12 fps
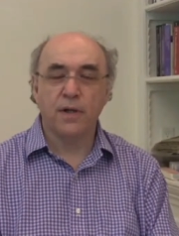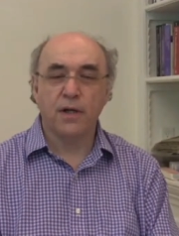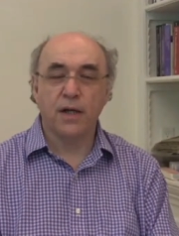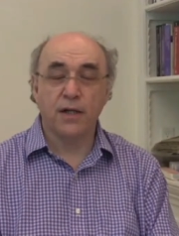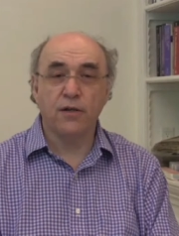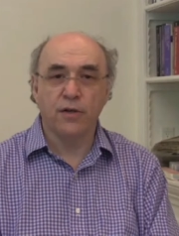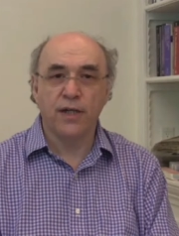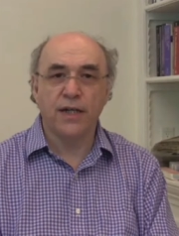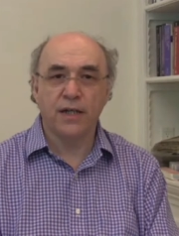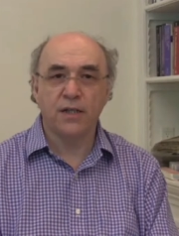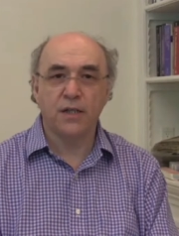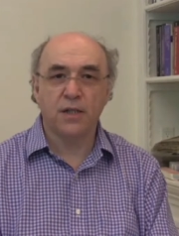in your
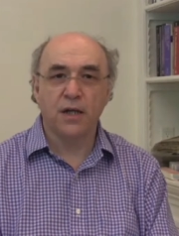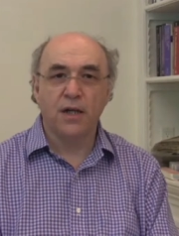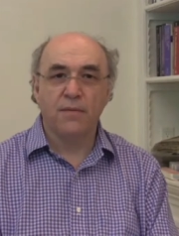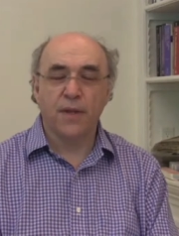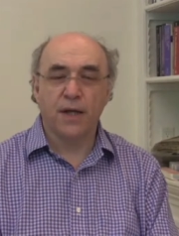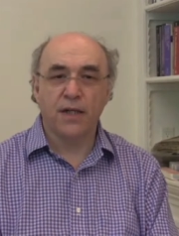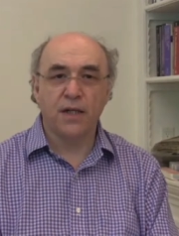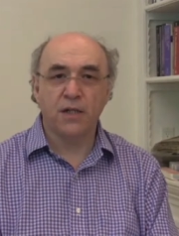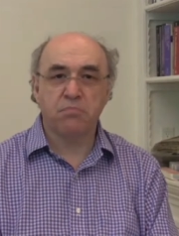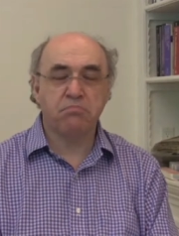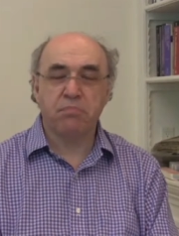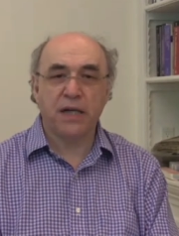ears that
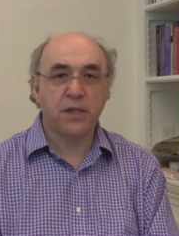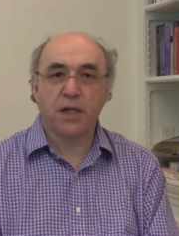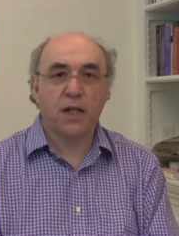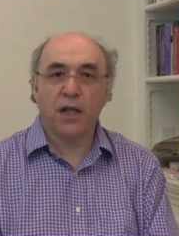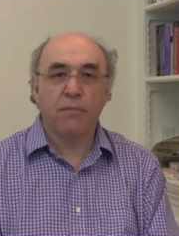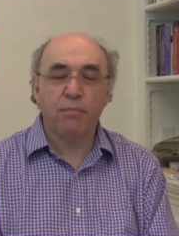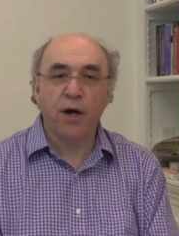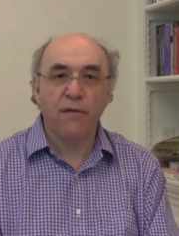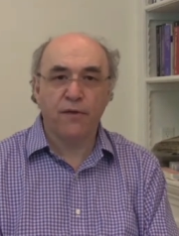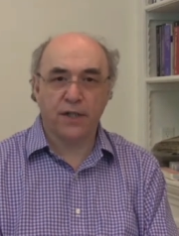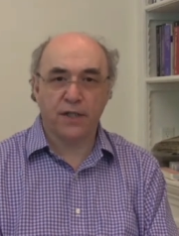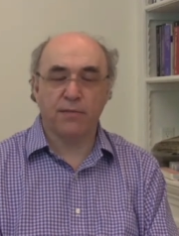is basically a
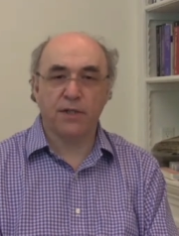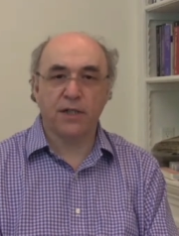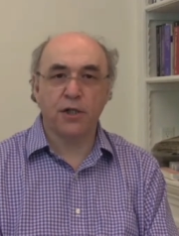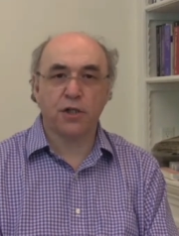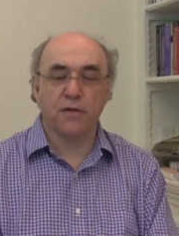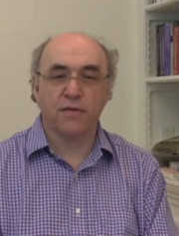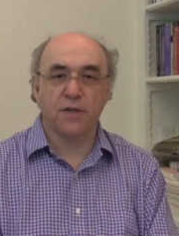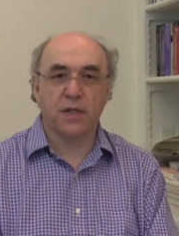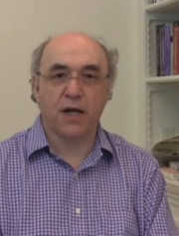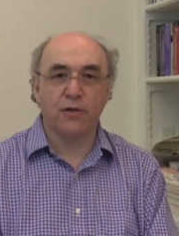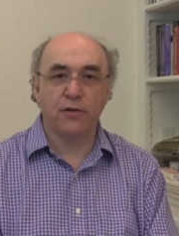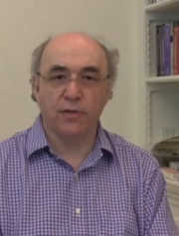perfect imitation of the
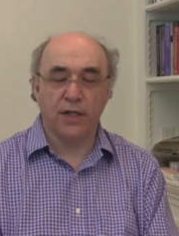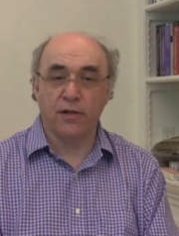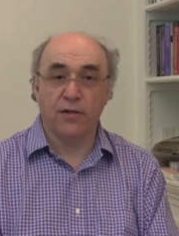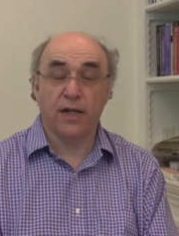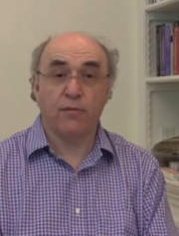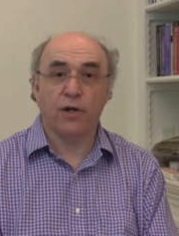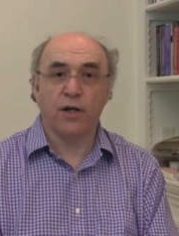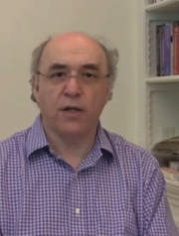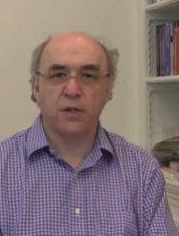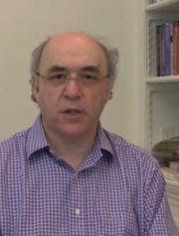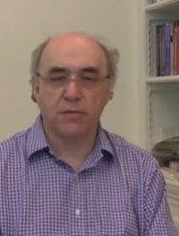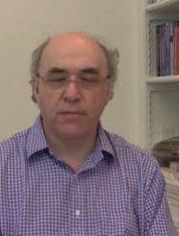sound you would hear anywhere
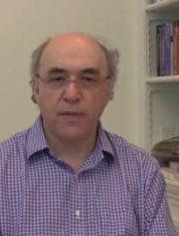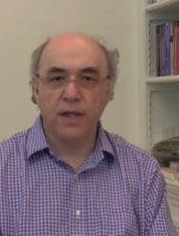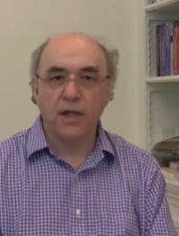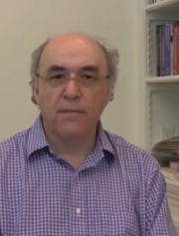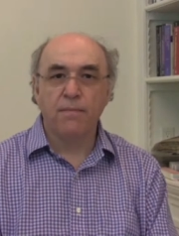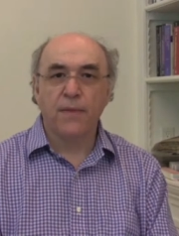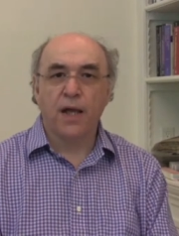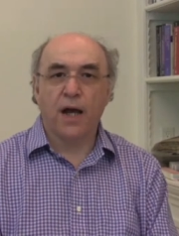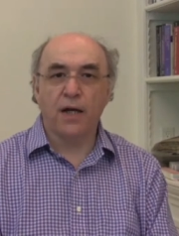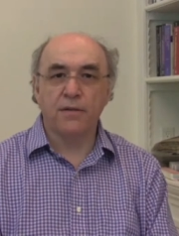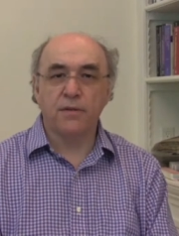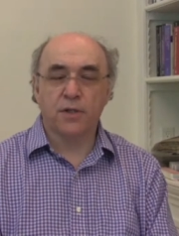else.
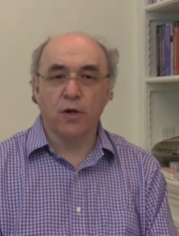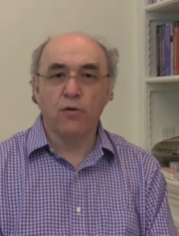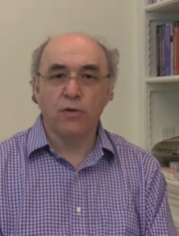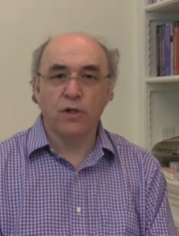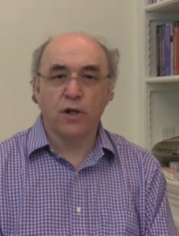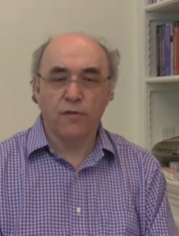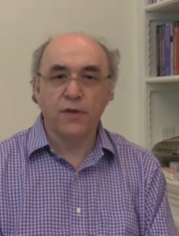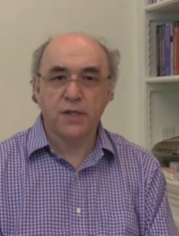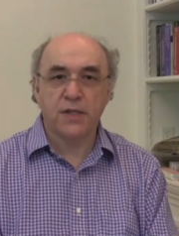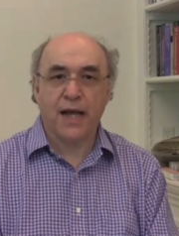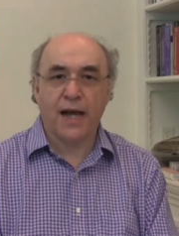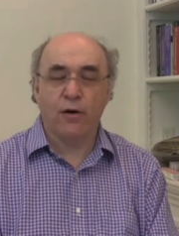And so, you know, for
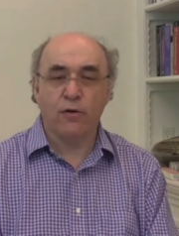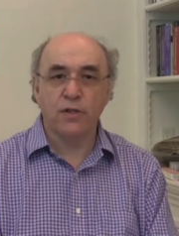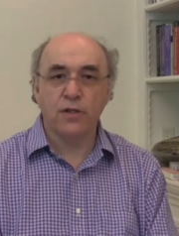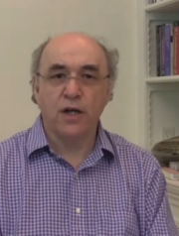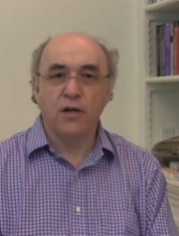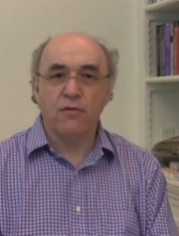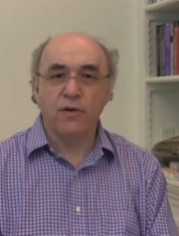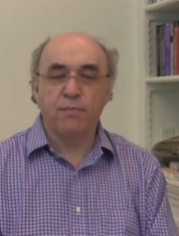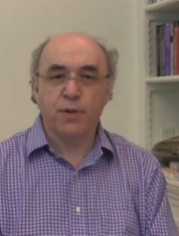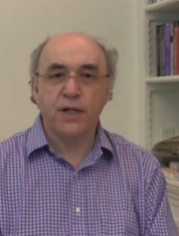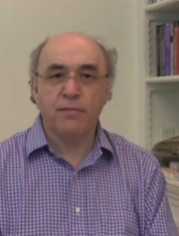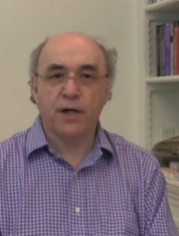sound, we've
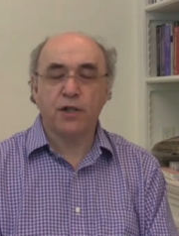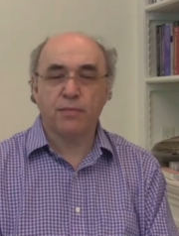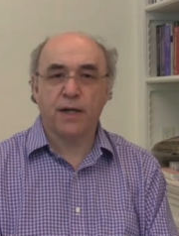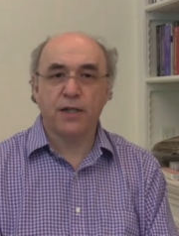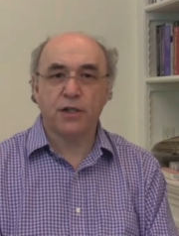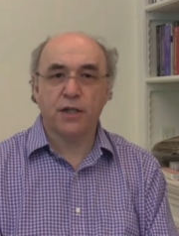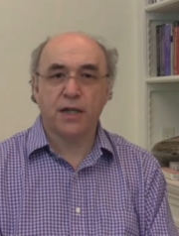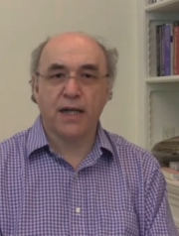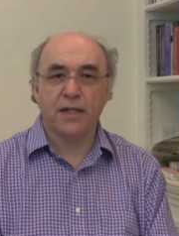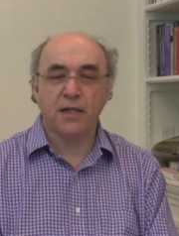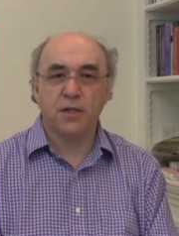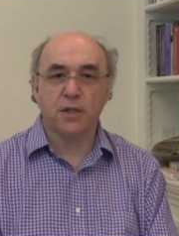pretty much managed to
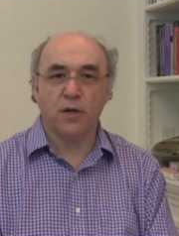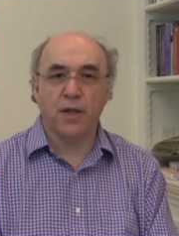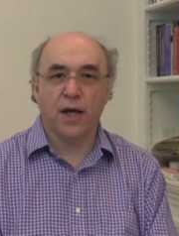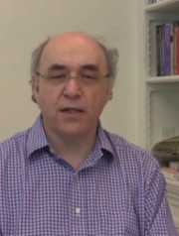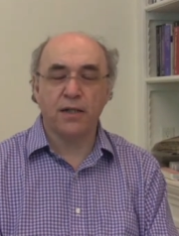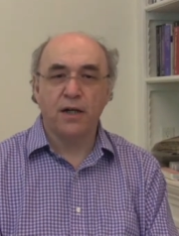get it so that